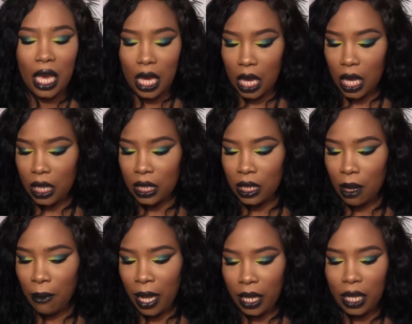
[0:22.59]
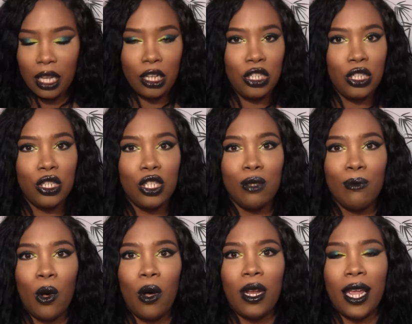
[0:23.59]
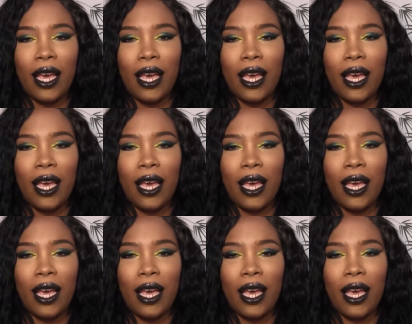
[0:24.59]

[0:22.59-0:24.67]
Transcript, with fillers: And my collection is small.